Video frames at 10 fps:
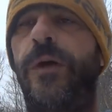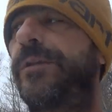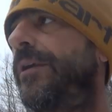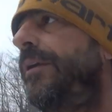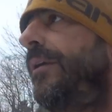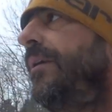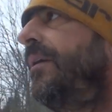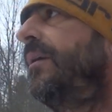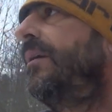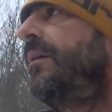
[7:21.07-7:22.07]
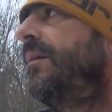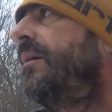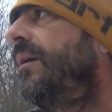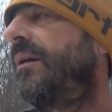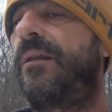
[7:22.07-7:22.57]
winter.
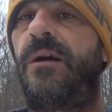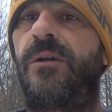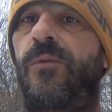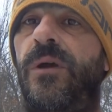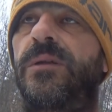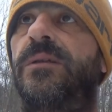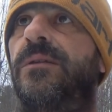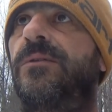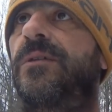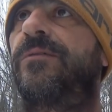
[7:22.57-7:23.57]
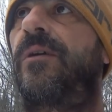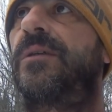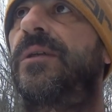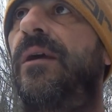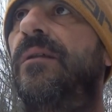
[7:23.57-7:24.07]
I got a lot of work to do as far
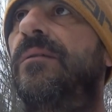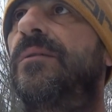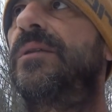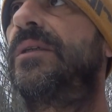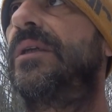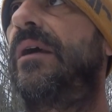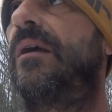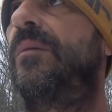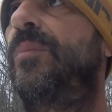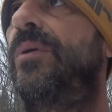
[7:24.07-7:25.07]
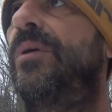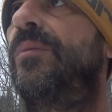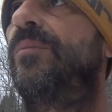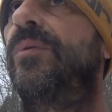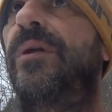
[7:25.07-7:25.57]
as getting set up,
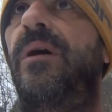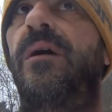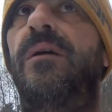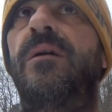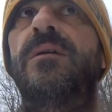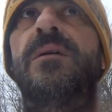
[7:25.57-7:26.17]
but uh,